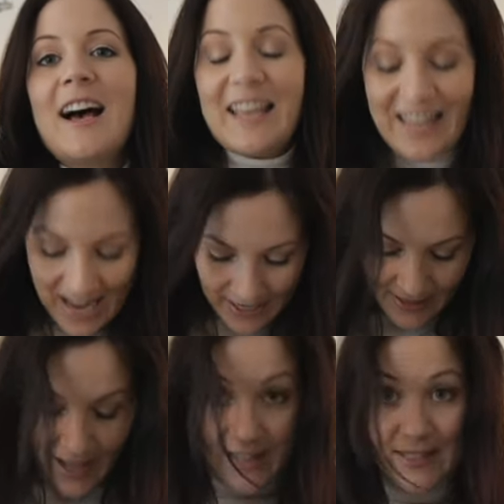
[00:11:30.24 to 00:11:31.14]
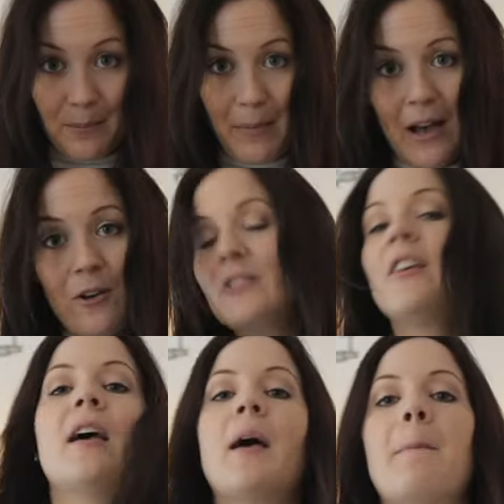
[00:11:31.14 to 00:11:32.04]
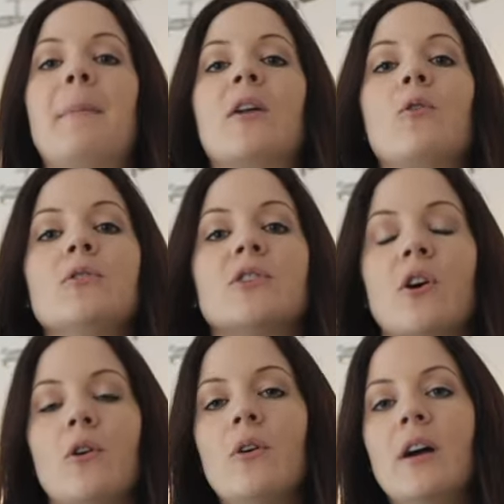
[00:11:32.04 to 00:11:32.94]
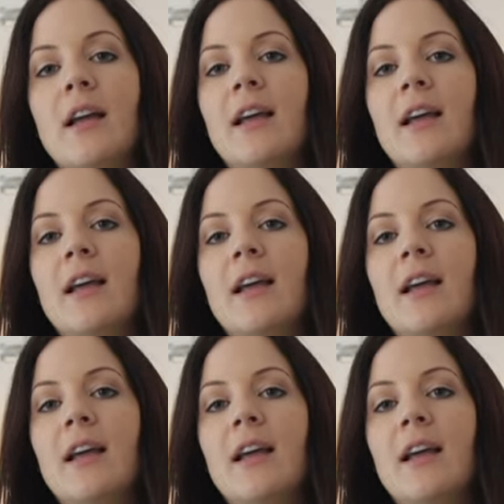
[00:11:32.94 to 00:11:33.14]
Again, it has a belt, but also